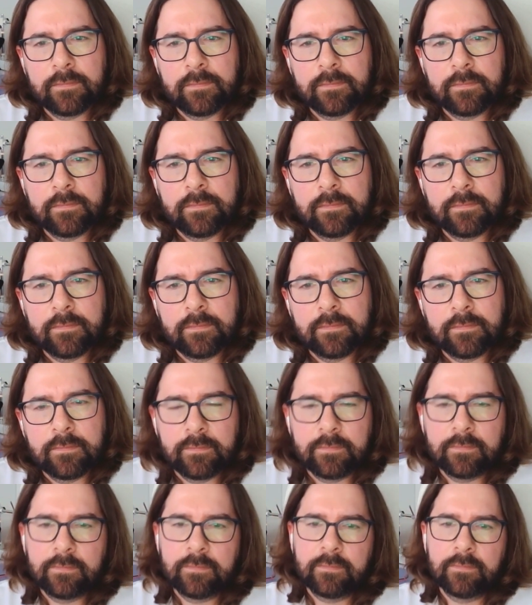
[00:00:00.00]

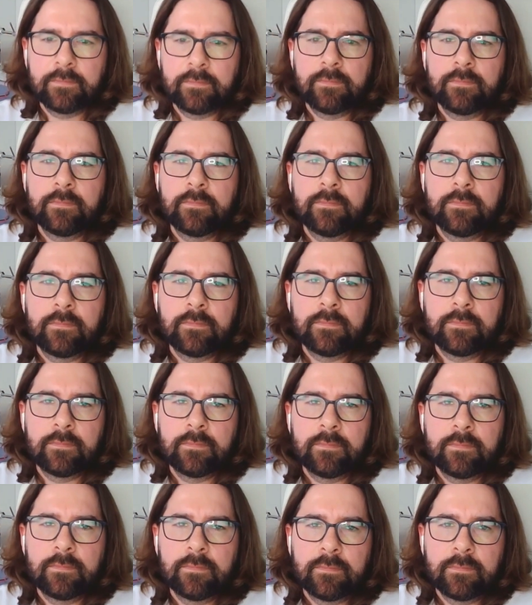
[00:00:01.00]

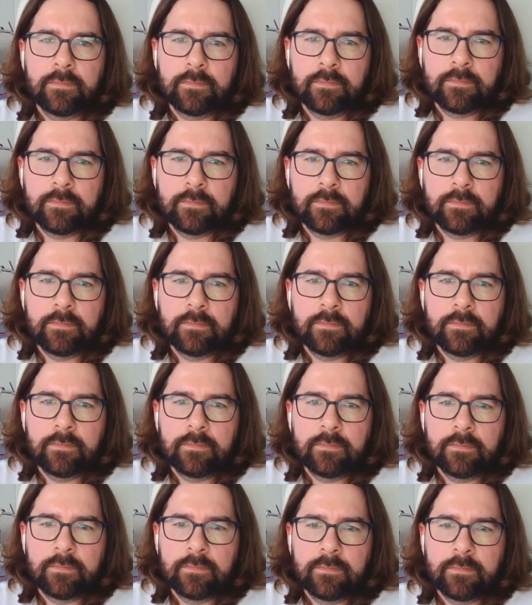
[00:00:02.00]

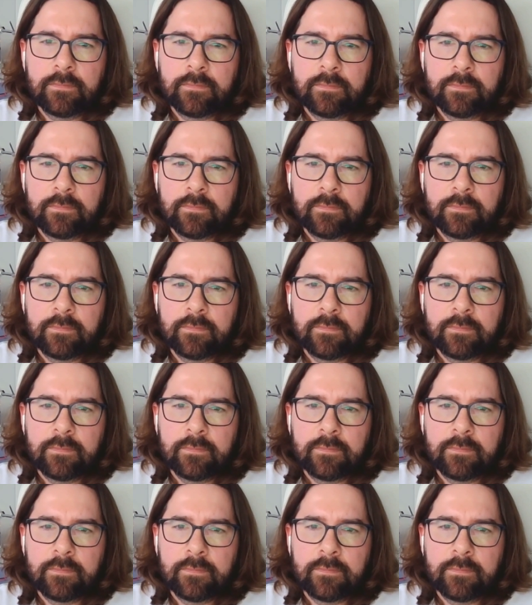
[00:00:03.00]
The person shown says nothing.